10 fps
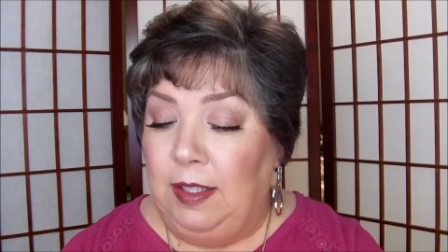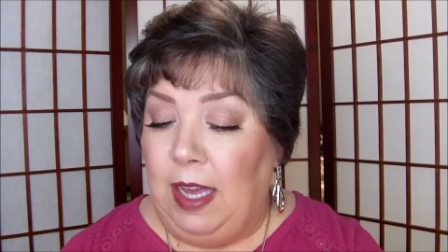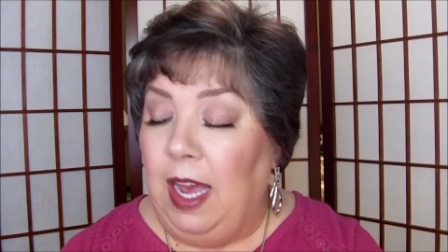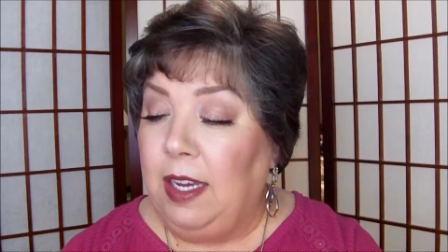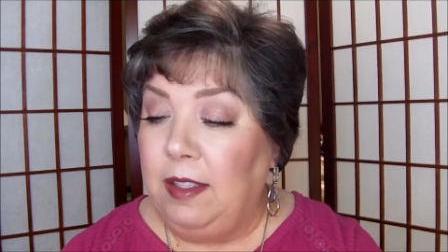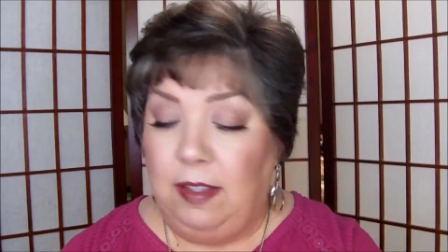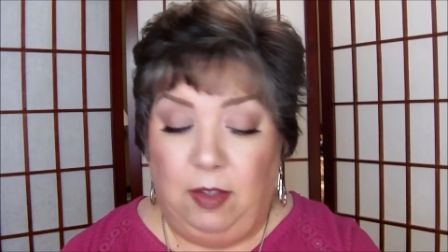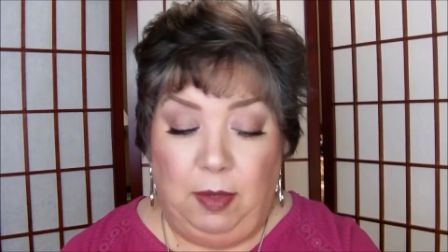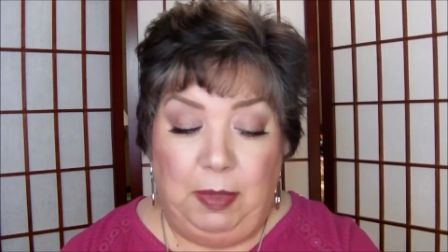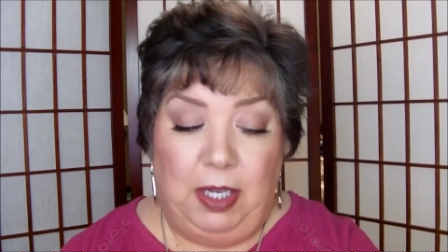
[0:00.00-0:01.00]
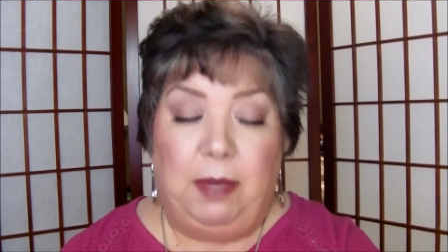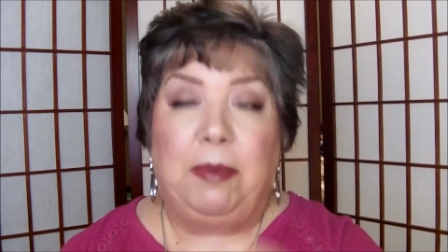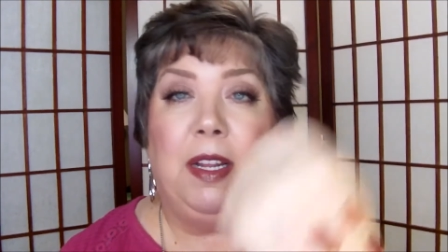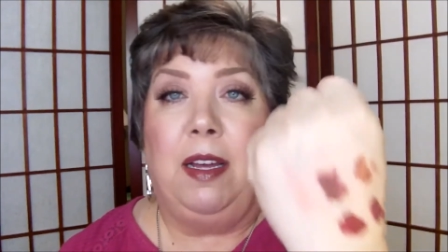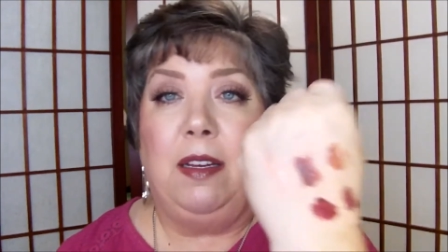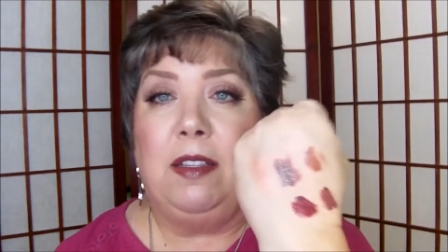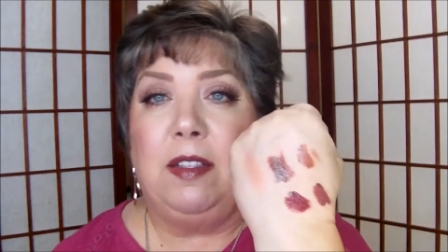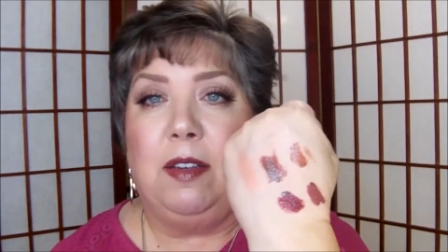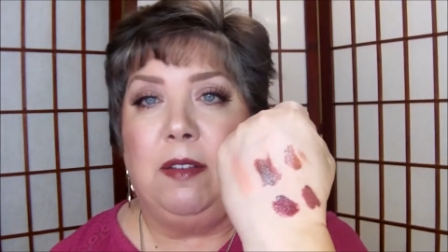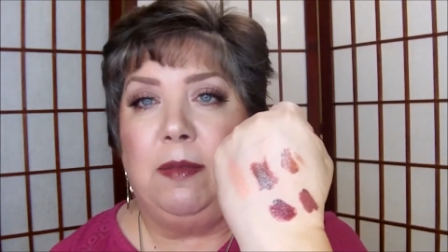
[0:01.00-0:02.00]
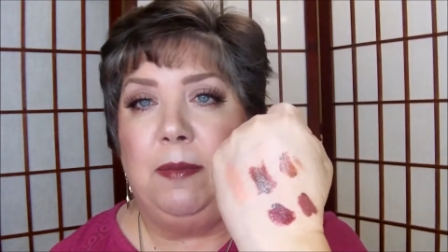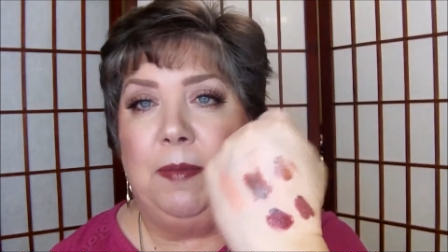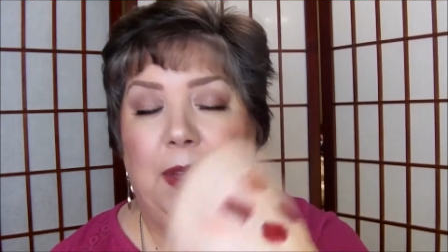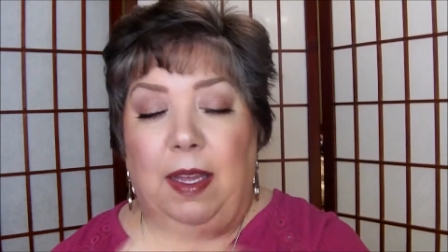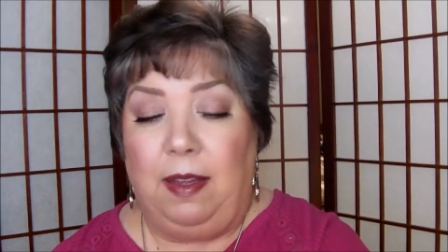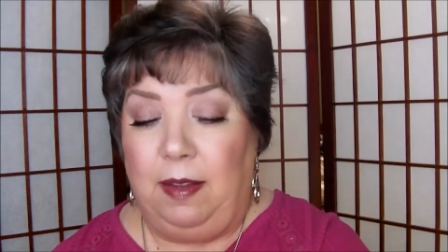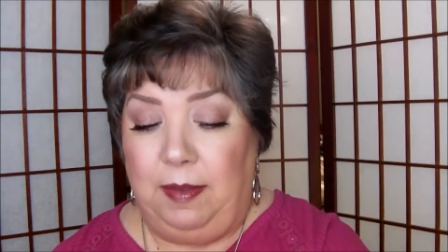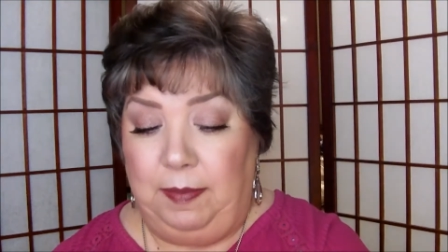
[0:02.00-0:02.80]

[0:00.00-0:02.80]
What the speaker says: I consider them a lip gloss, or that